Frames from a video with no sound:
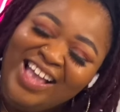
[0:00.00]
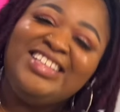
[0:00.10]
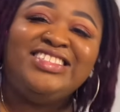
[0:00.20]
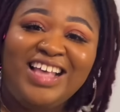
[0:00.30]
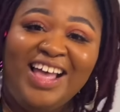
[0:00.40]

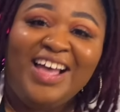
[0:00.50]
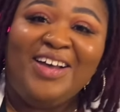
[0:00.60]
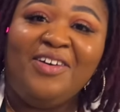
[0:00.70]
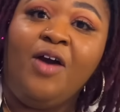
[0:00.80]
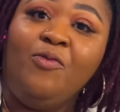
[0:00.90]
Oh.
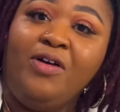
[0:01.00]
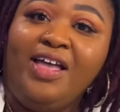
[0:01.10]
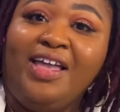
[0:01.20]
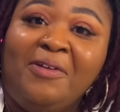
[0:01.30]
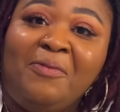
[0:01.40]
So,
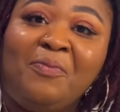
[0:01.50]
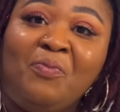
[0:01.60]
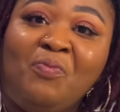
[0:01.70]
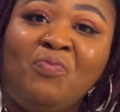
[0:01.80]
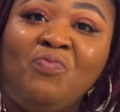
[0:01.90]
what?
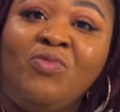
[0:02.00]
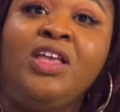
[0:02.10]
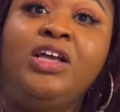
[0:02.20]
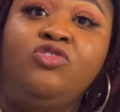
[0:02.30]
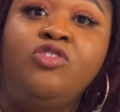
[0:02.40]

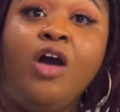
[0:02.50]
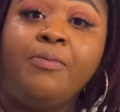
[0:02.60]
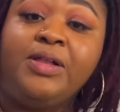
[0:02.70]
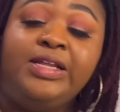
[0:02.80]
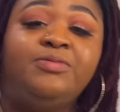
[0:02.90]
Because you know I'm
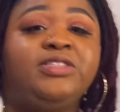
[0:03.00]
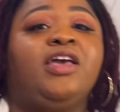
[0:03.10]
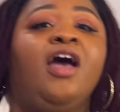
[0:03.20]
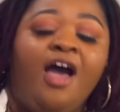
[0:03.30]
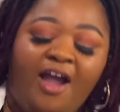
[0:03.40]
clumsy.
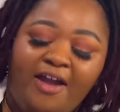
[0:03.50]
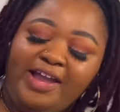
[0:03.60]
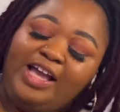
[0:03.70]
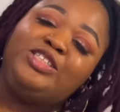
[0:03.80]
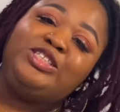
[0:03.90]
All right,
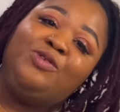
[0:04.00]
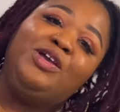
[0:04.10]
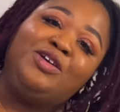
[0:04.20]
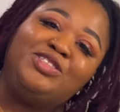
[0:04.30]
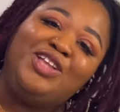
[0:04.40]
y'all. Right. So, we're
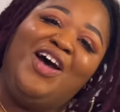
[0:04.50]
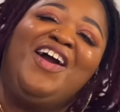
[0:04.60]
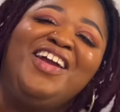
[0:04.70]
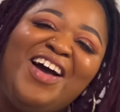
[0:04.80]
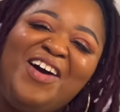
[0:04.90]
going to
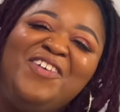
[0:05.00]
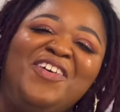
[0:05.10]
start off